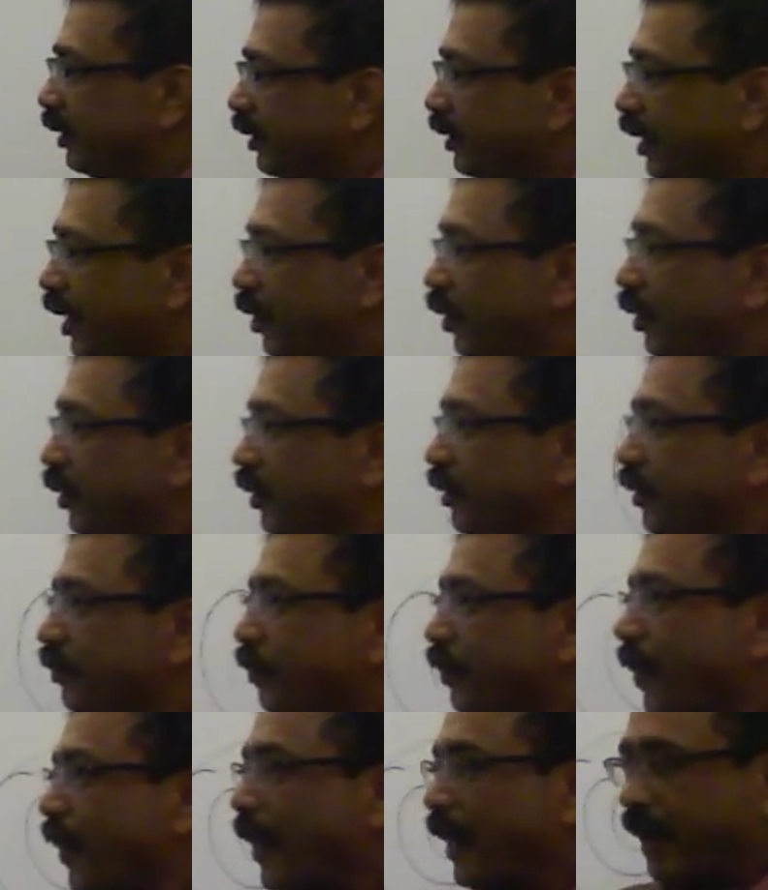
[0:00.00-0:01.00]
Now,
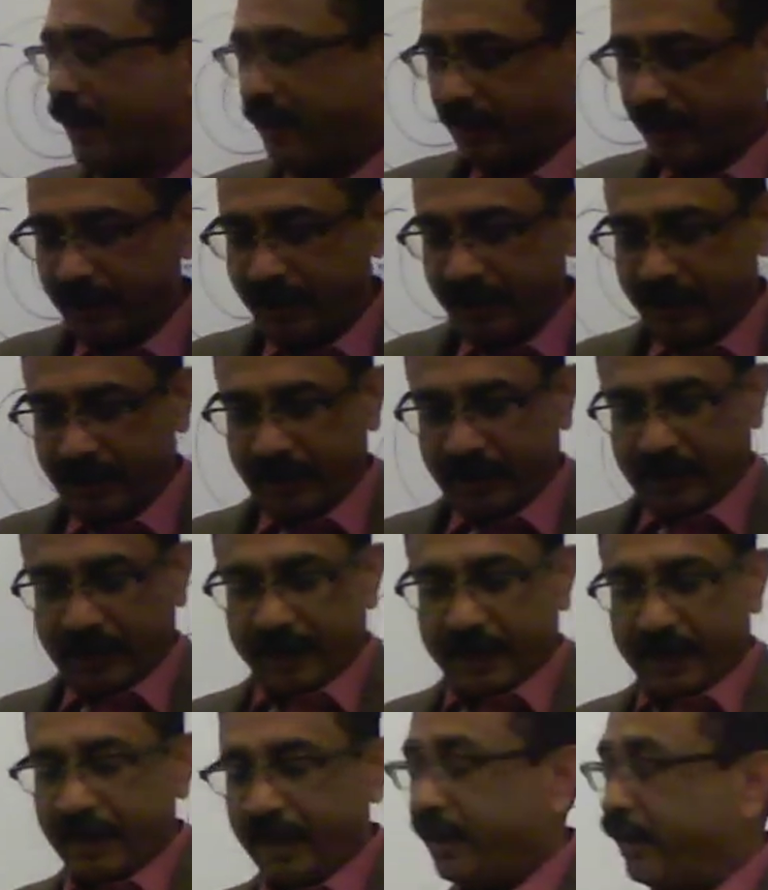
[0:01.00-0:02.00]

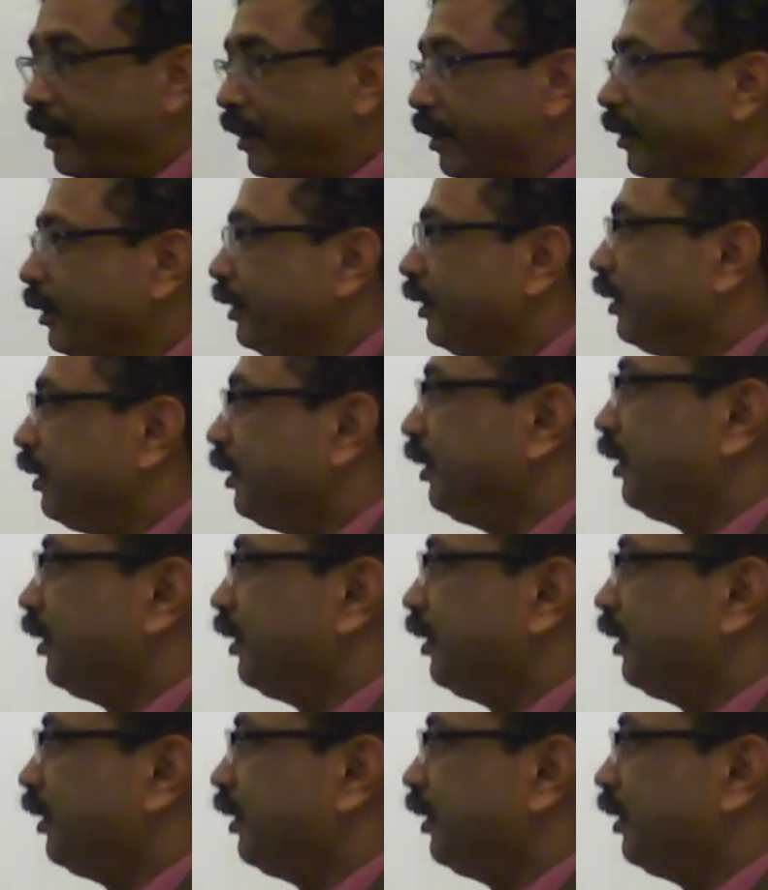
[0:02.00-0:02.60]
in a hair,